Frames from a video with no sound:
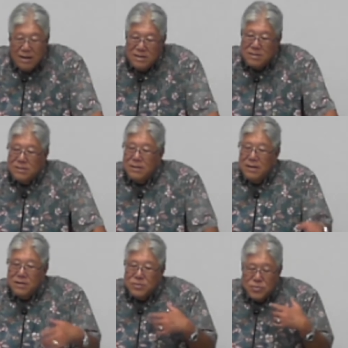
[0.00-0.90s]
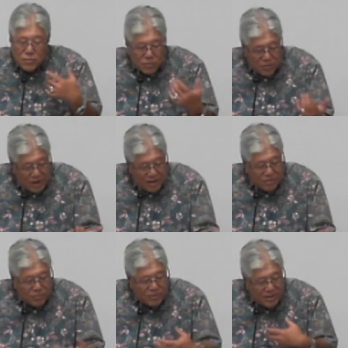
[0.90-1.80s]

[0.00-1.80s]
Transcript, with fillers: He says, let us show gratitude.